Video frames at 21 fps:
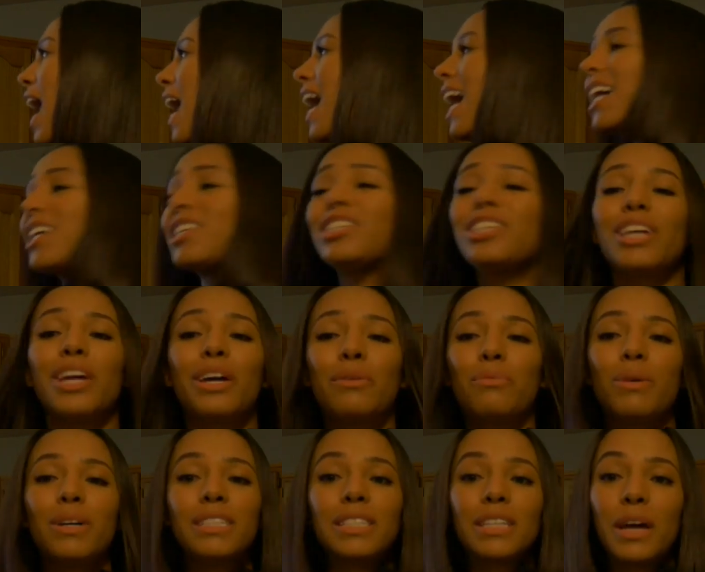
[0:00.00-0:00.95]
Actually, it
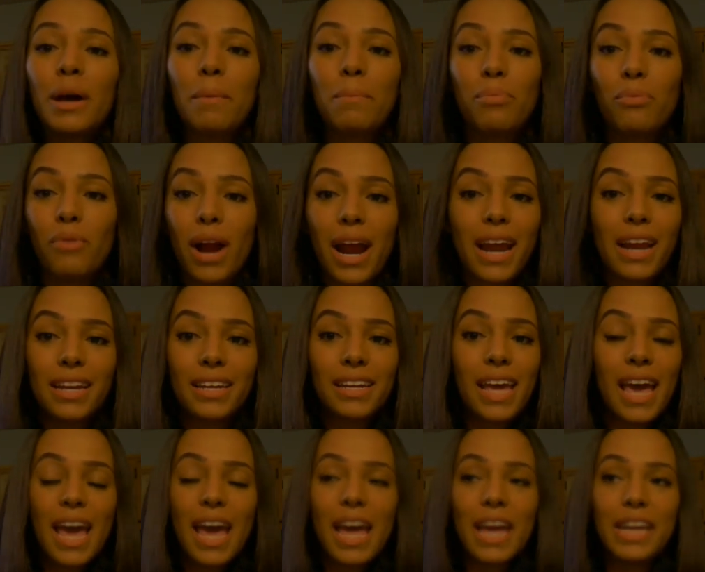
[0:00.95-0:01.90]
wasn't a bright
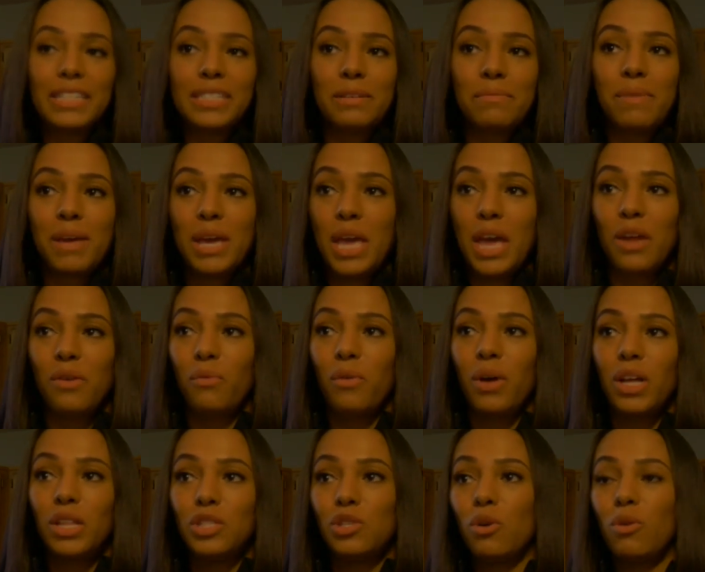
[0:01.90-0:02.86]
day to begin
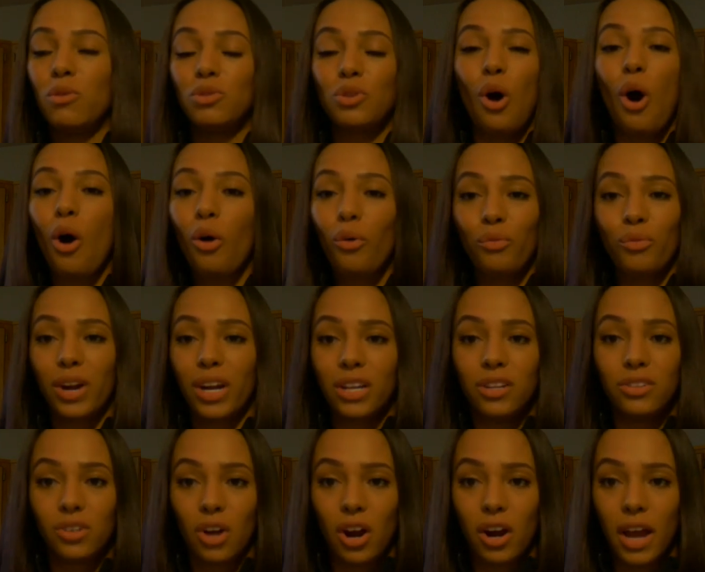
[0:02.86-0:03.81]
with, so it was
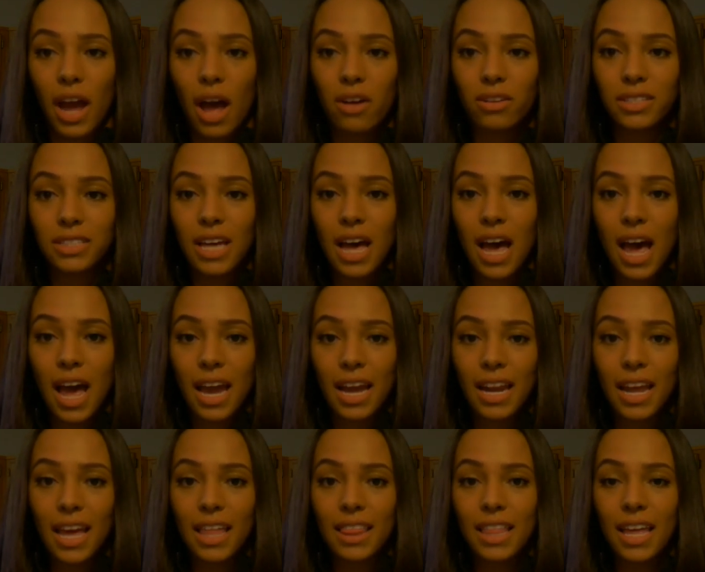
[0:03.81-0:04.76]
already dark
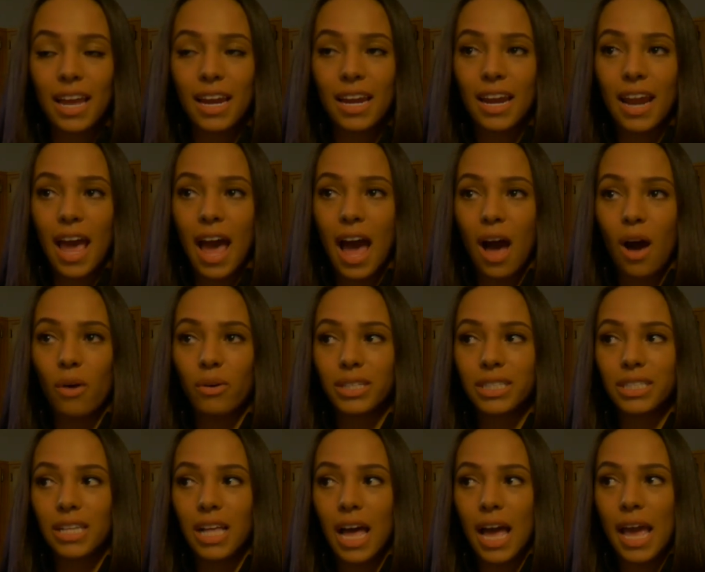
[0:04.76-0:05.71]
outside. And then now
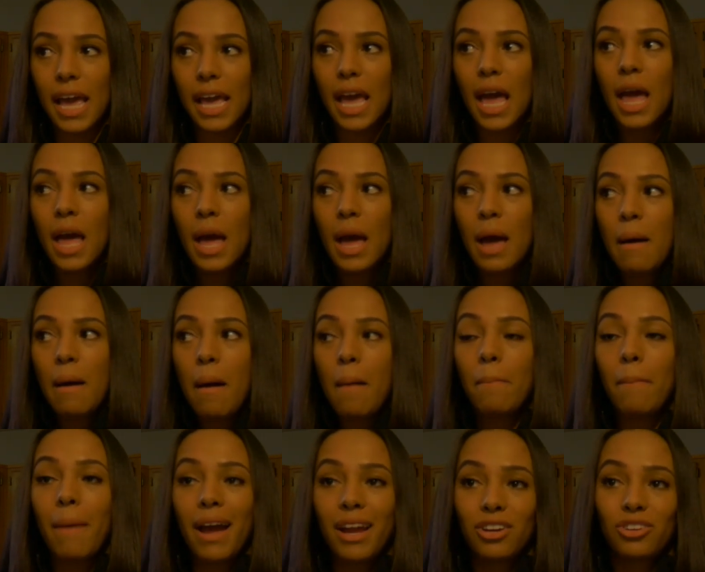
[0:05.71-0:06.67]
it's like
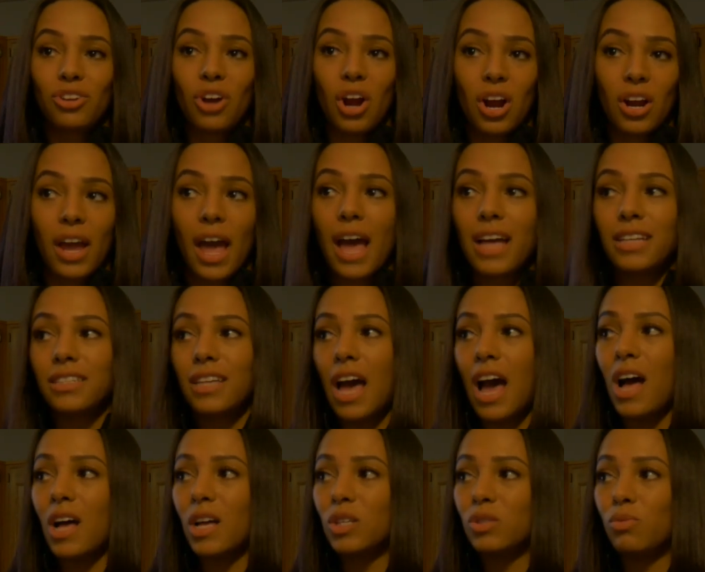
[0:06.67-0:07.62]
my dark ass
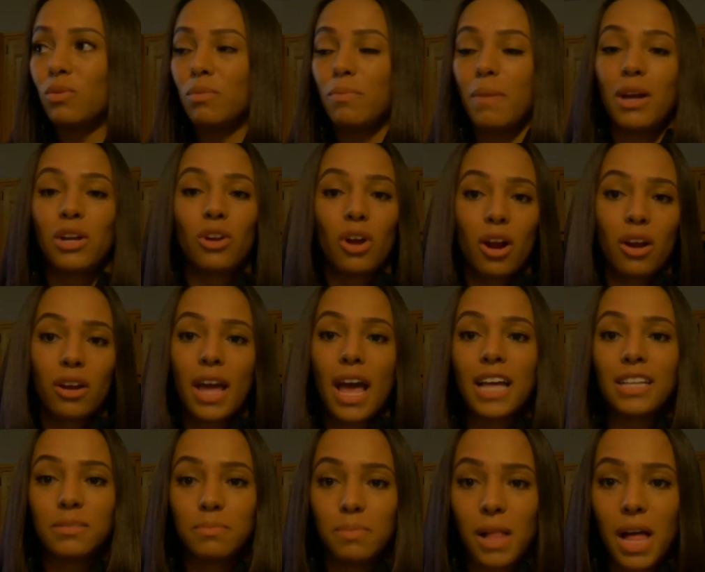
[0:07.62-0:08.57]
house with my dark
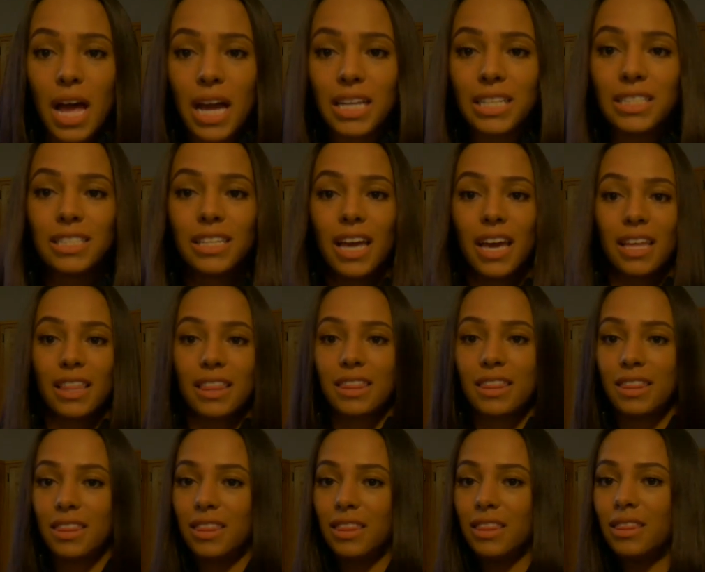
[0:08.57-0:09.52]
ass blinds.
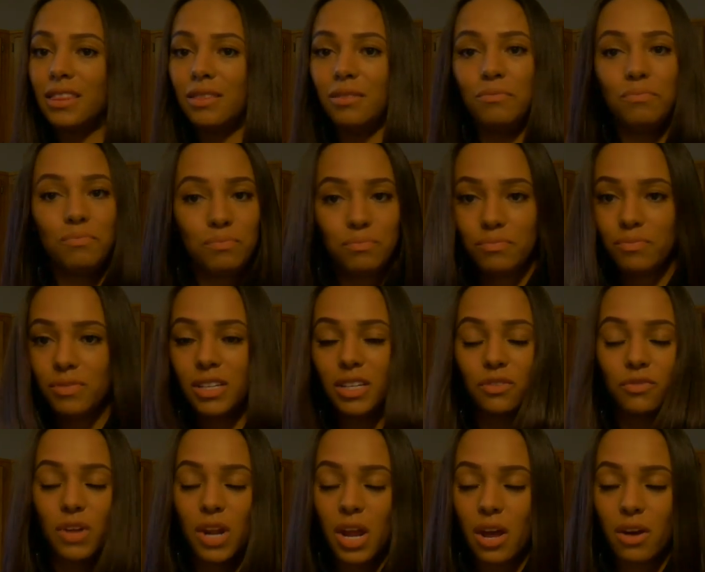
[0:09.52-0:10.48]
Like,
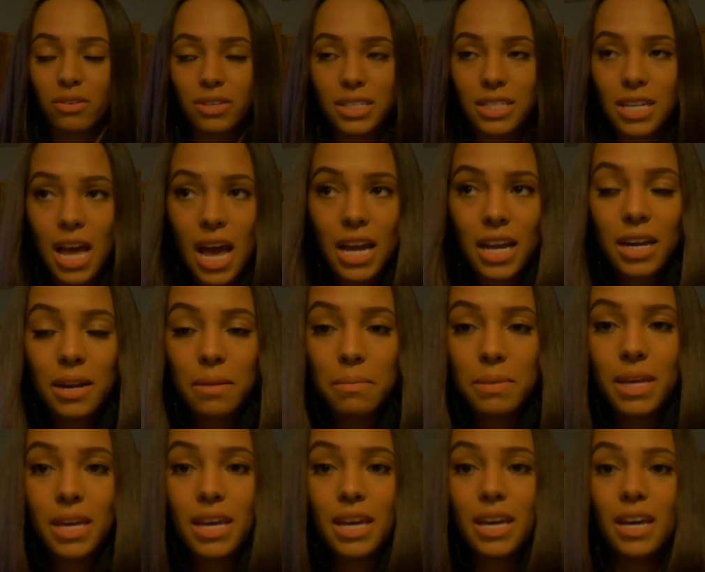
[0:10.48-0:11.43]
this video is not gonna
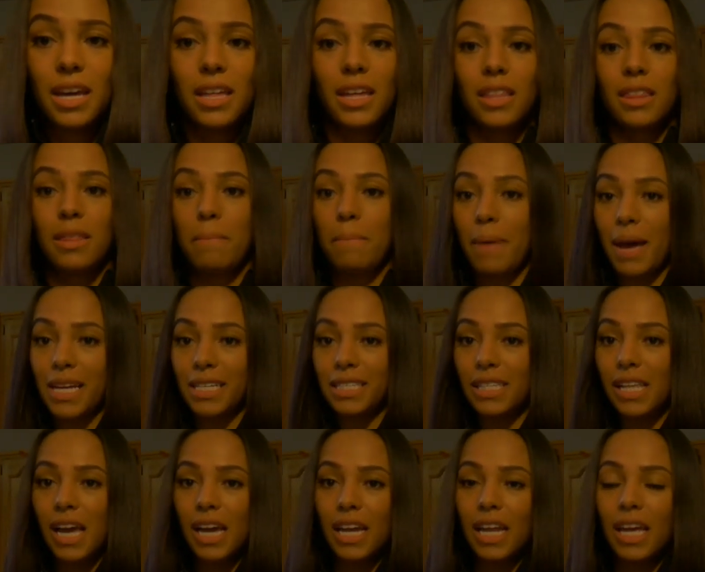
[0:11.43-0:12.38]
be the best
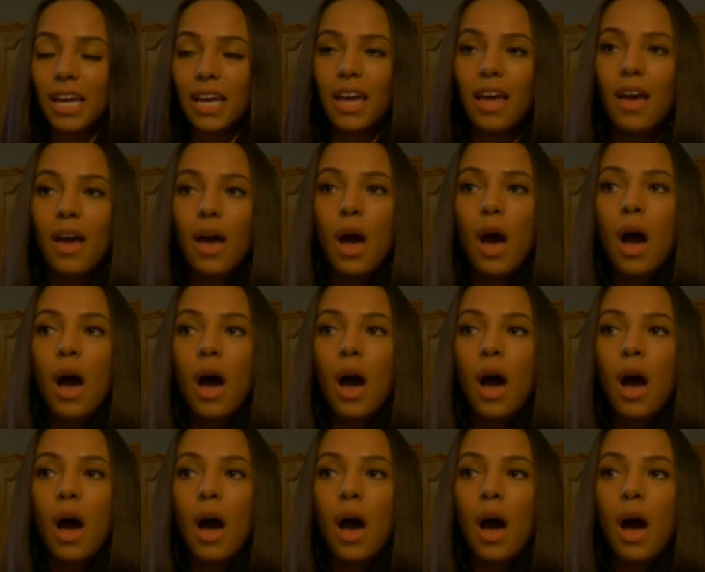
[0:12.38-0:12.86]
lighting.